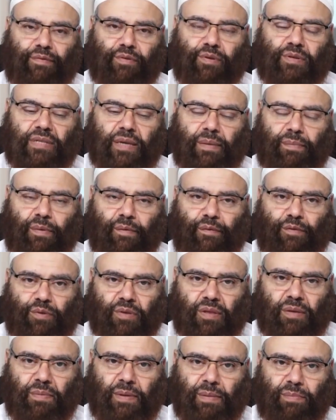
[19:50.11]
for example,
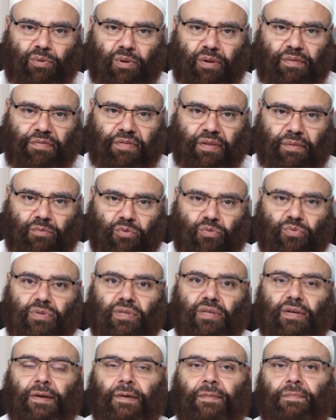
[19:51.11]
for the people of Thamud,